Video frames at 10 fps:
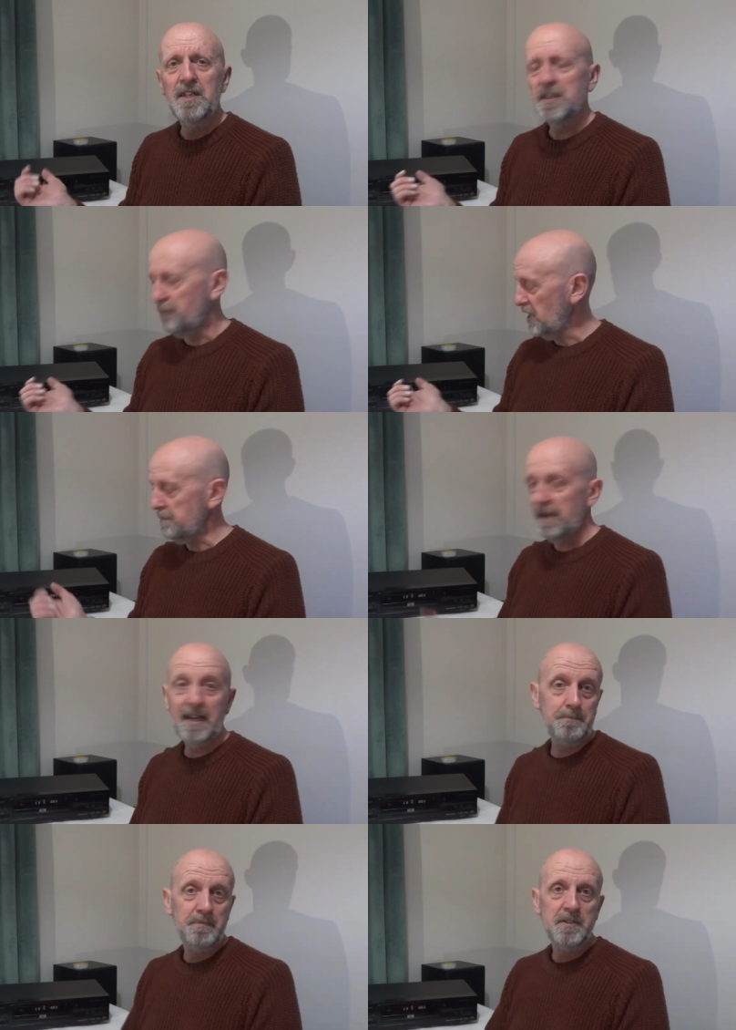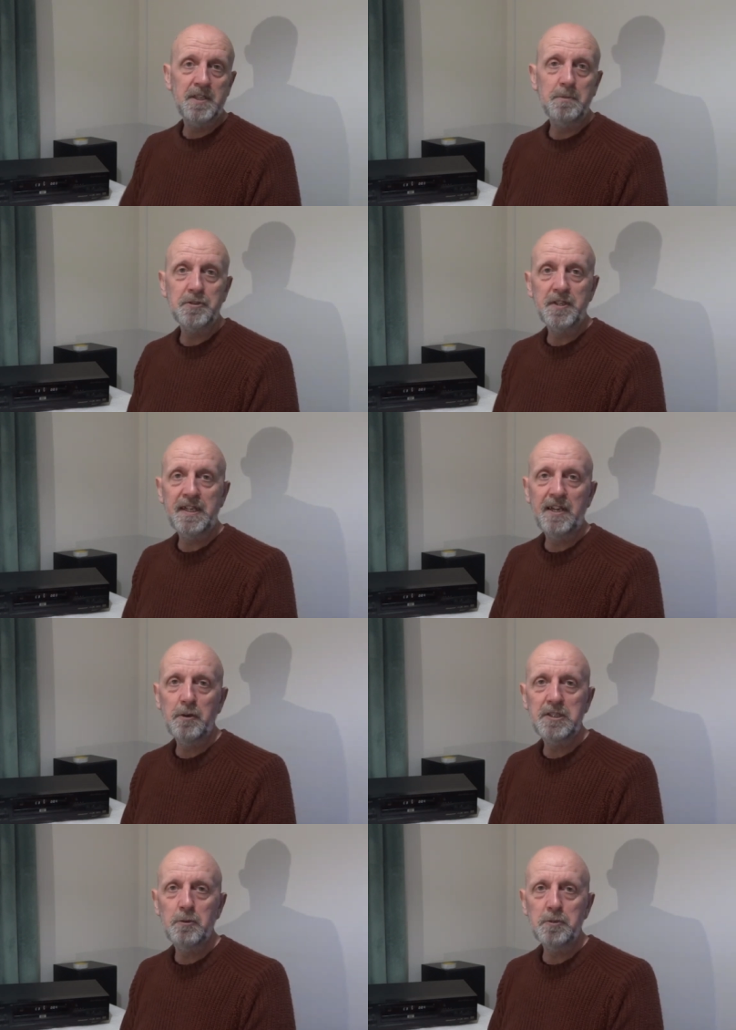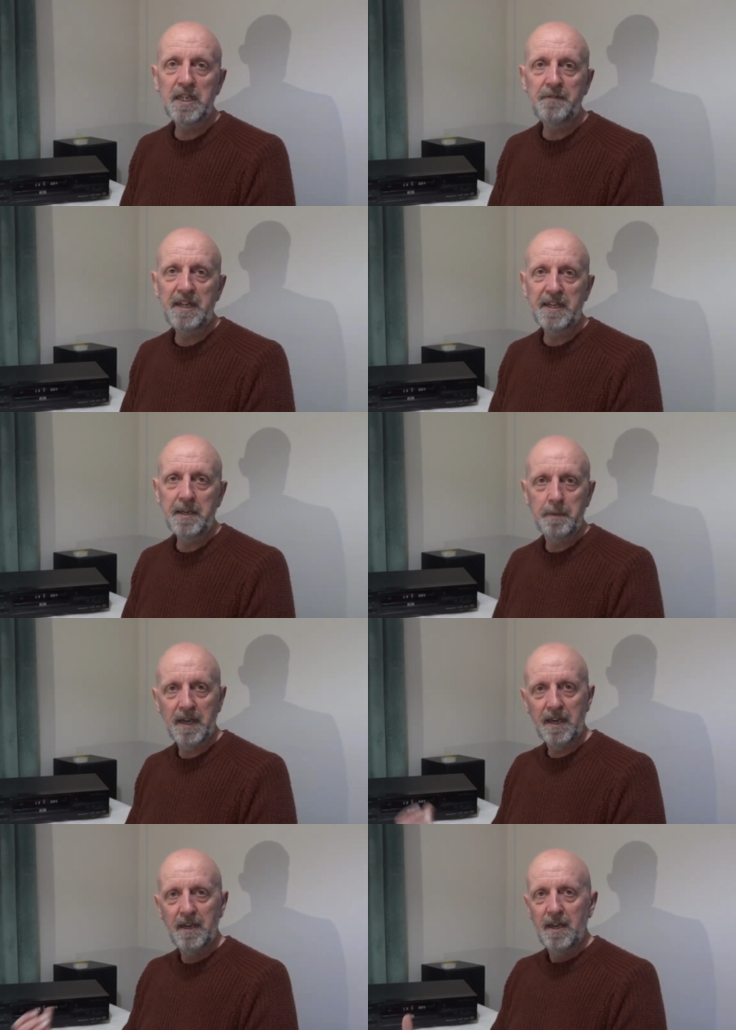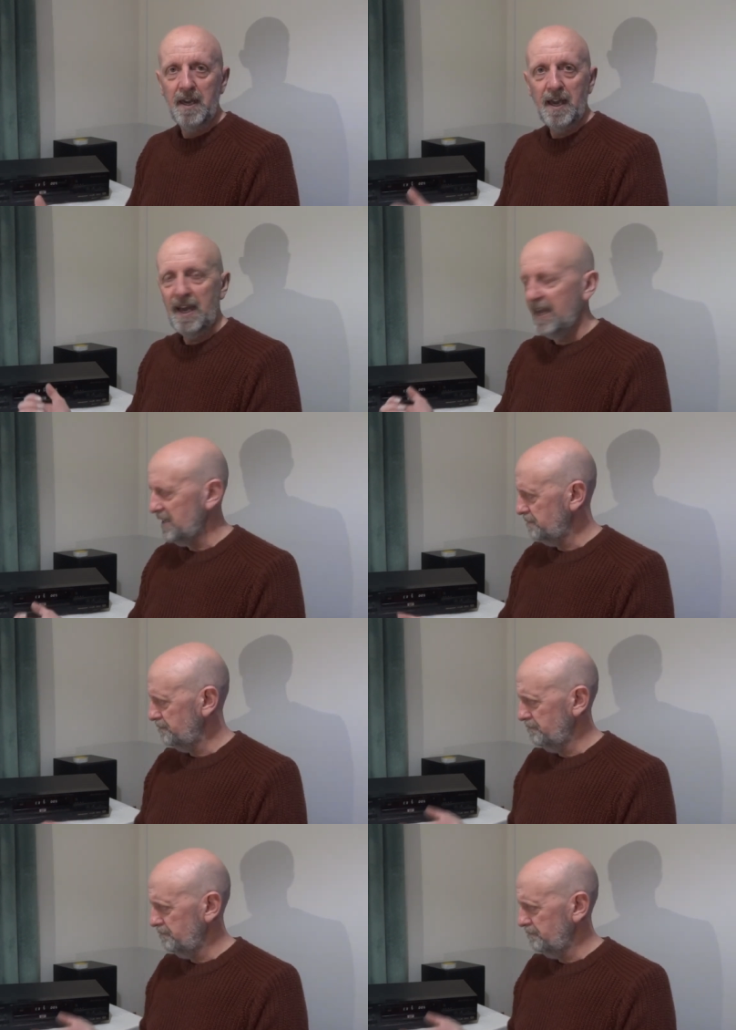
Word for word: So for eight pounds, someone's going to get a nice little D V D player and